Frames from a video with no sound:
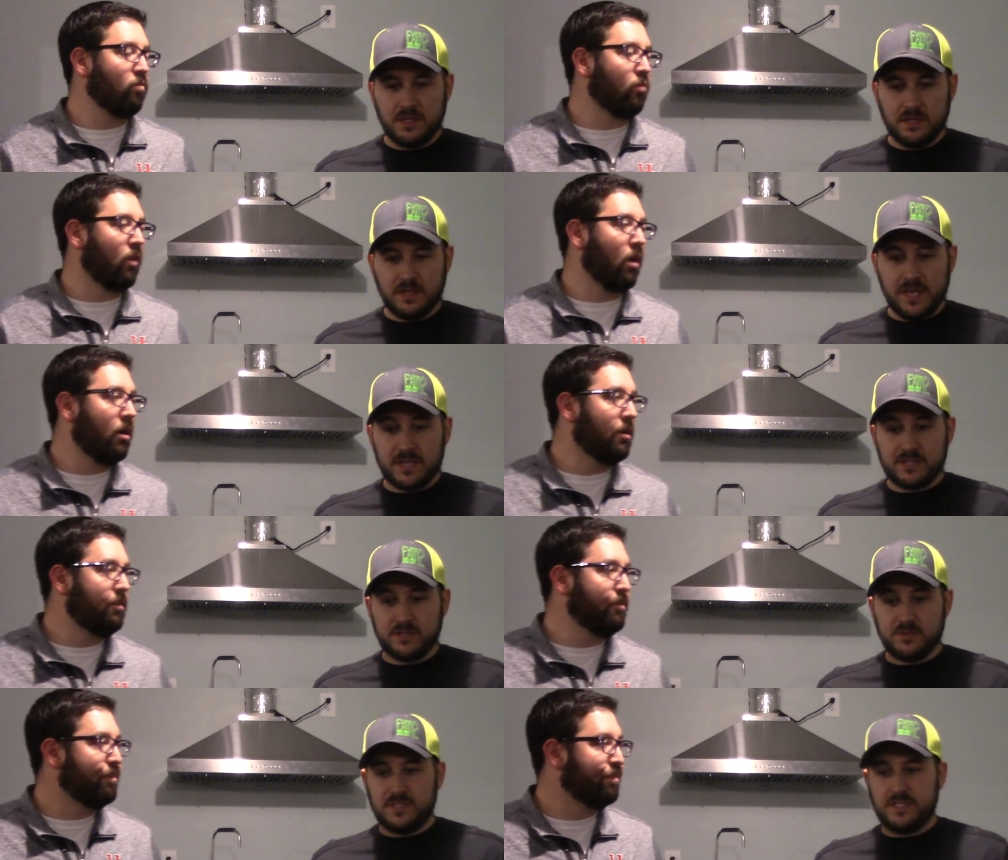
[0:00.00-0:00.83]
Speaker 1: Yeah,
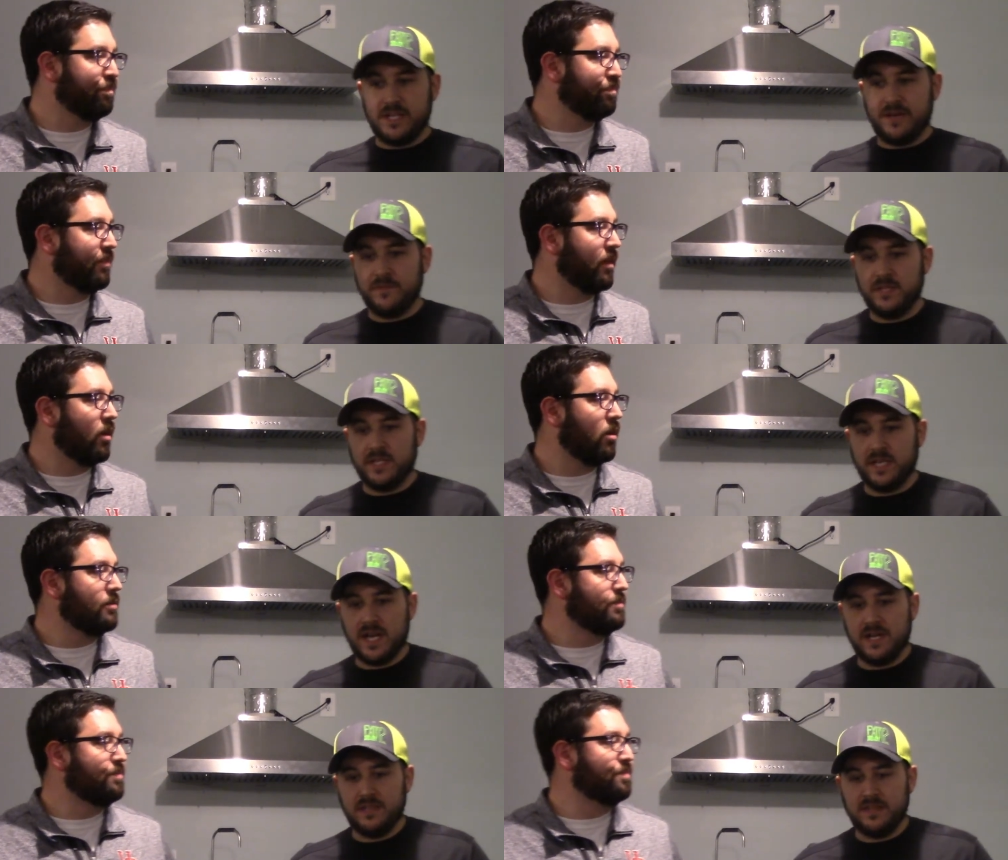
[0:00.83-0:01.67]
so it's definitely
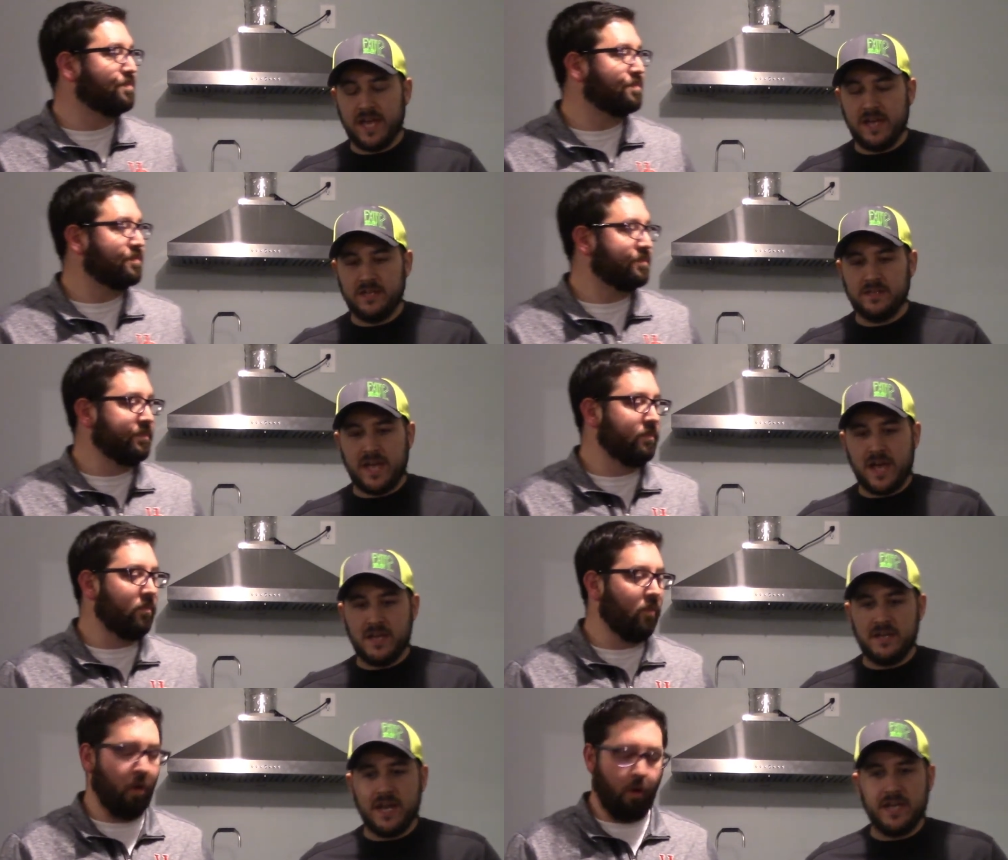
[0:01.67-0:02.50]
got that
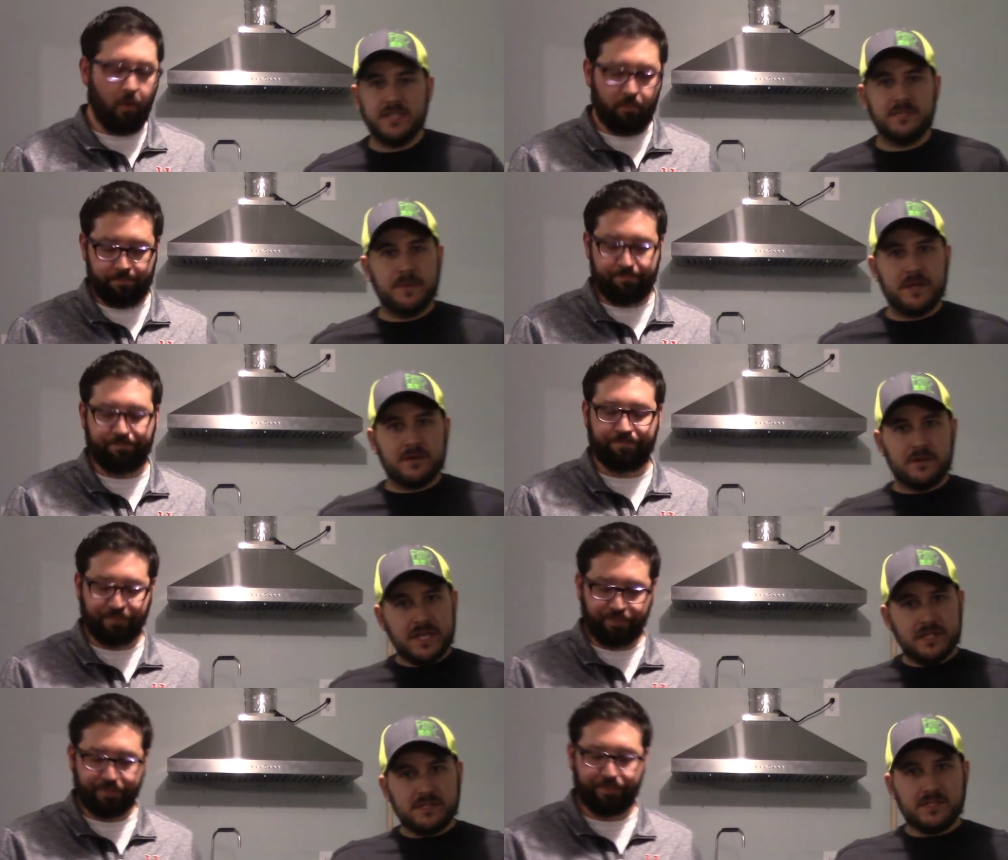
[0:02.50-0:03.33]
that nice
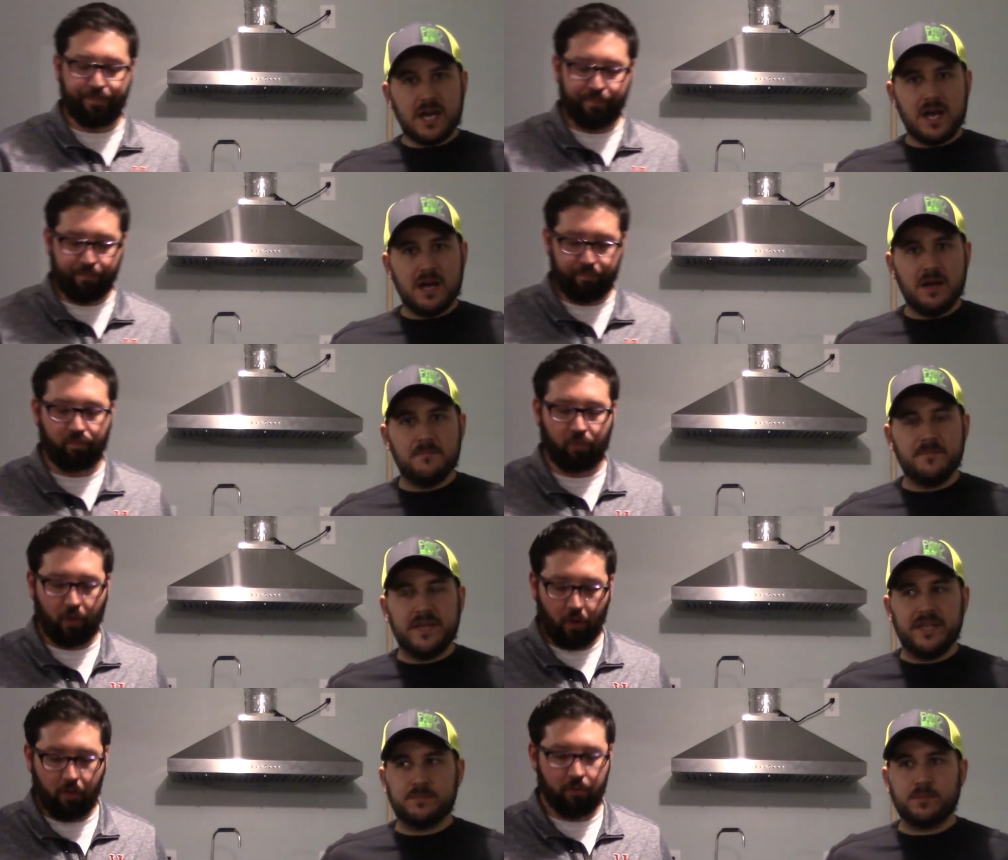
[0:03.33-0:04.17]
bitterness.
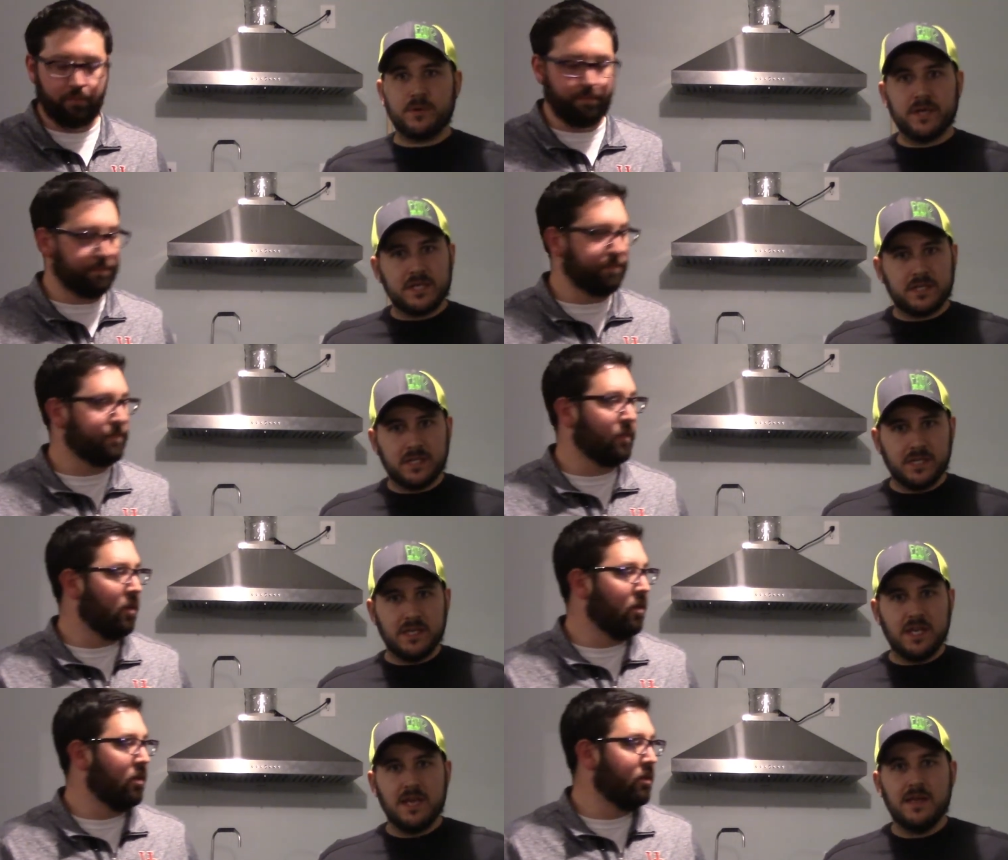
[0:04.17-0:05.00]
Um, it's pretty
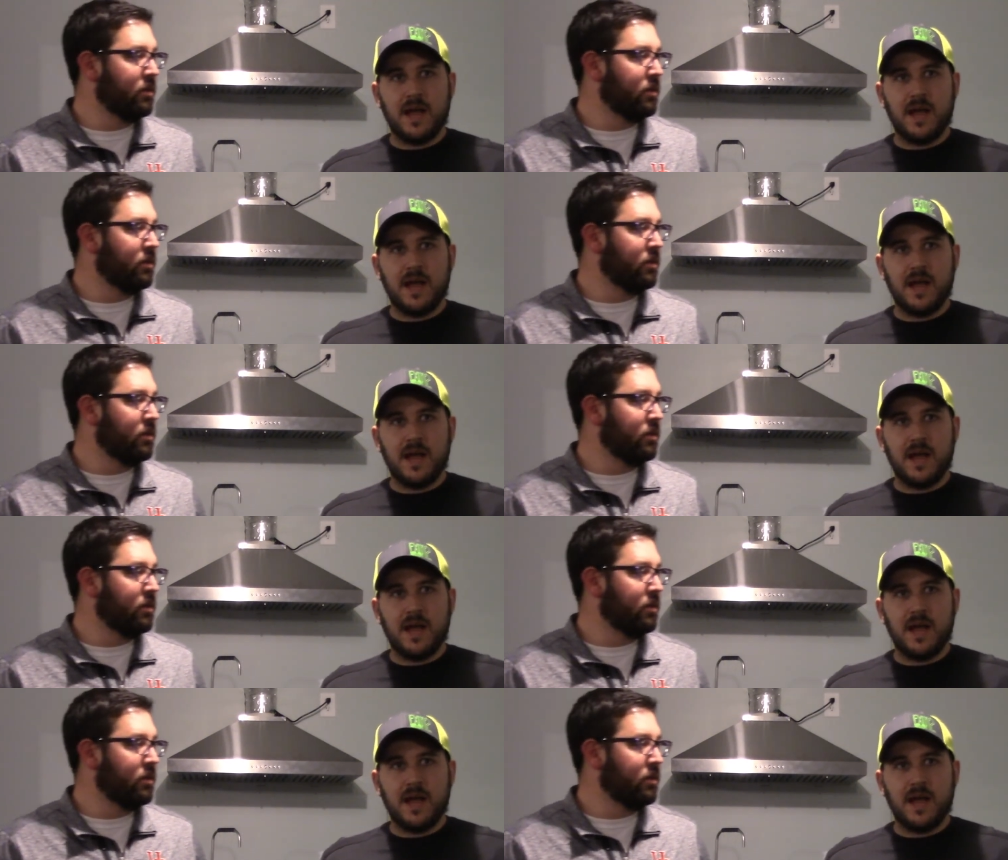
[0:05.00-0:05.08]
clean.